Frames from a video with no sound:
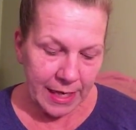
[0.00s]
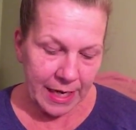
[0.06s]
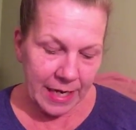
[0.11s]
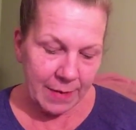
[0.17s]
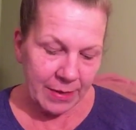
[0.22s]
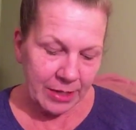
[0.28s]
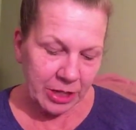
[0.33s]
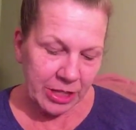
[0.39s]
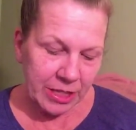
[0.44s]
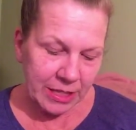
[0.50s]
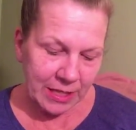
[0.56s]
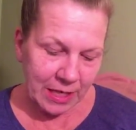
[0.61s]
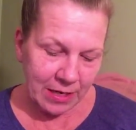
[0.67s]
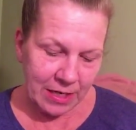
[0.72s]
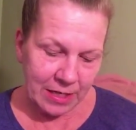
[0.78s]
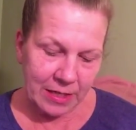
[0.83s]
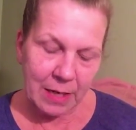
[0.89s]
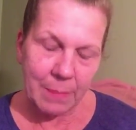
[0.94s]
anyway, she
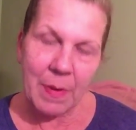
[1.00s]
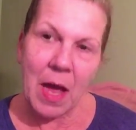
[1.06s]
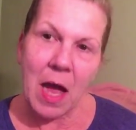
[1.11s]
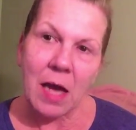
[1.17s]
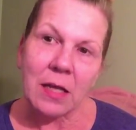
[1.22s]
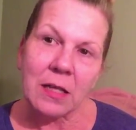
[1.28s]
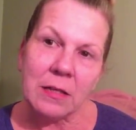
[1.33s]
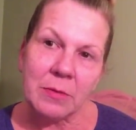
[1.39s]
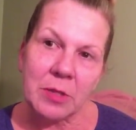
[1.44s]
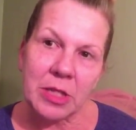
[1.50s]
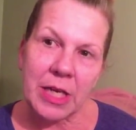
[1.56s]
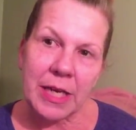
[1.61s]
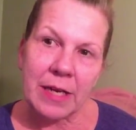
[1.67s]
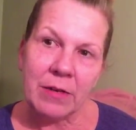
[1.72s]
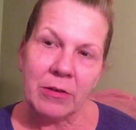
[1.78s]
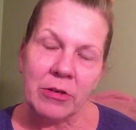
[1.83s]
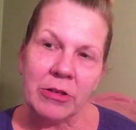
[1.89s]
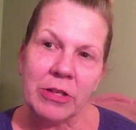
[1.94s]
started the Apocalypse
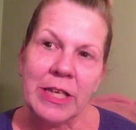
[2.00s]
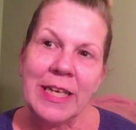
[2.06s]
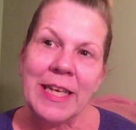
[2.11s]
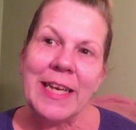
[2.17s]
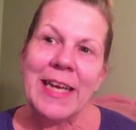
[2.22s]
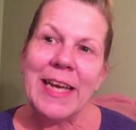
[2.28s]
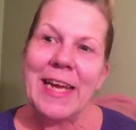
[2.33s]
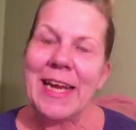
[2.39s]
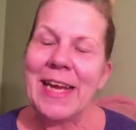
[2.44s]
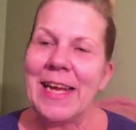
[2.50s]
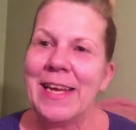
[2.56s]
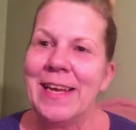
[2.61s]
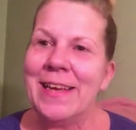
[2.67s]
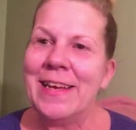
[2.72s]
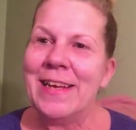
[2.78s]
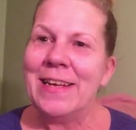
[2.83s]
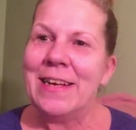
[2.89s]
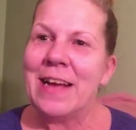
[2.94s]
channel,
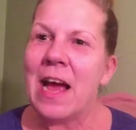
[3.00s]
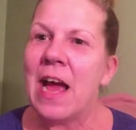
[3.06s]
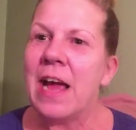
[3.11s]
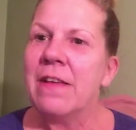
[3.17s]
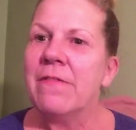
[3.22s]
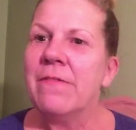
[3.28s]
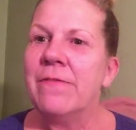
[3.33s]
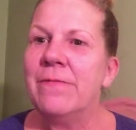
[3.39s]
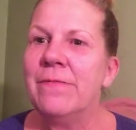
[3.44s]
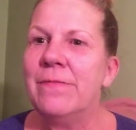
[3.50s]
and I